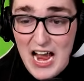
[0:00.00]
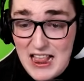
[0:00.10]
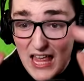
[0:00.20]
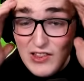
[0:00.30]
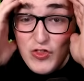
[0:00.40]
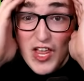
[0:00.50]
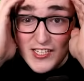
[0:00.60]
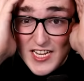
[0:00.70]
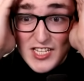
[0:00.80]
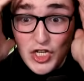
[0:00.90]
I, like,
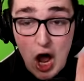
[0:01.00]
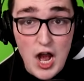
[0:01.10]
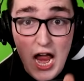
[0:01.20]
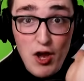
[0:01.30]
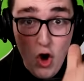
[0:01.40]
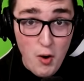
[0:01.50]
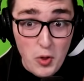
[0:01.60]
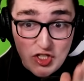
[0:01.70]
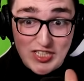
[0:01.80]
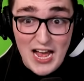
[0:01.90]
this is not a
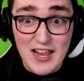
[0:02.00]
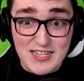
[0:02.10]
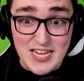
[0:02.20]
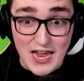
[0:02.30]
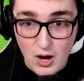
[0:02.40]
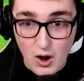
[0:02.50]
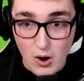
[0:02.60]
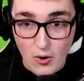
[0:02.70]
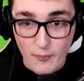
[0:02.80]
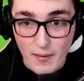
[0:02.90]
normal skeleton.
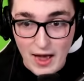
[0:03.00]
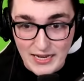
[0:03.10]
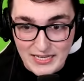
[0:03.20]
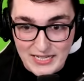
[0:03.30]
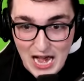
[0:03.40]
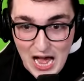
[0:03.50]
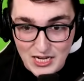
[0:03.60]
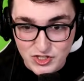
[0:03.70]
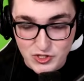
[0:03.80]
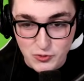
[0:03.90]
Oh my
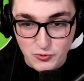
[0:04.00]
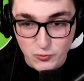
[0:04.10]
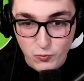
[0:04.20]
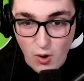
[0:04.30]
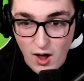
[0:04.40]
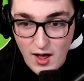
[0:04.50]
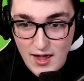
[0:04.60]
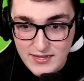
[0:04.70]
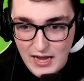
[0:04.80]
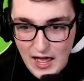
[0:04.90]
gosh, dude.
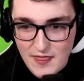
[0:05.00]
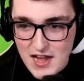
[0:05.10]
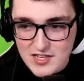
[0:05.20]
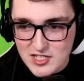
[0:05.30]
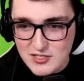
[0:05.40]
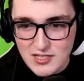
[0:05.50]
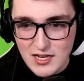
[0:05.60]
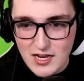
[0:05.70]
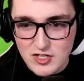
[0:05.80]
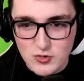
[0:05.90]
What? And then he just
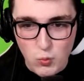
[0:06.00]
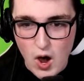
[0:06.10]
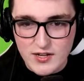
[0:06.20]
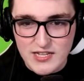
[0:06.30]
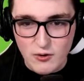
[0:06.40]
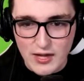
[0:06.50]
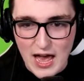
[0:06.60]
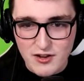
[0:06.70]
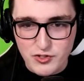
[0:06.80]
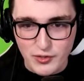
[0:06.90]
just walks out
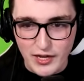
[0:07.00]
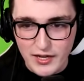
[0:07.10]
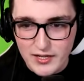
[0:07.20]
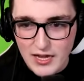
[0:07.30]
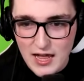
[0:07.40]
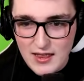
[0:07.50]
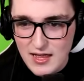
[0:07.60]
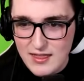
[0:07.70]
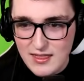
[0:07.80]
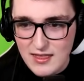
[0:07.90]
casually. And,
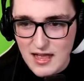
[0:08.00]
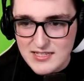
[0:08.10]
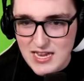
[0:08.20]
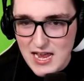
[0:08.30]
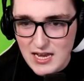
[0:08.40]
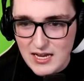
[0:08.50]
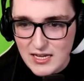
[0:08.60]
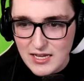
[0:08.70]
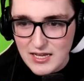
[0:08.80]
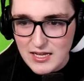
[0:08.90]
and that's it?
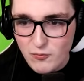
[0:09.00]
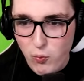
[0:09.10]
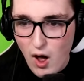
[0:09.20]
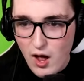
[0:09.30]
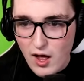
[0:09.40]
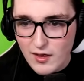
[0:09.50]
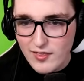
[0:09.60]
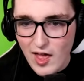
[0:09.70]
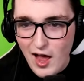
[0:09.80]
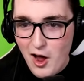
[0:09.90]
What?
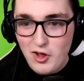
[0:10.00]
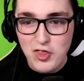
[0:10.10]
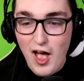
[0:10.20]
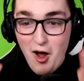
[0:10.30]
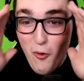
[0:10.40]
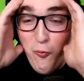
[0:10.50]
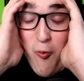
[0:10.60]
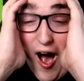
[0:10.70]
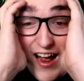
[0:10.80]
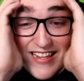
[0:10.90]
What?
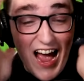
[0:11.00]
What?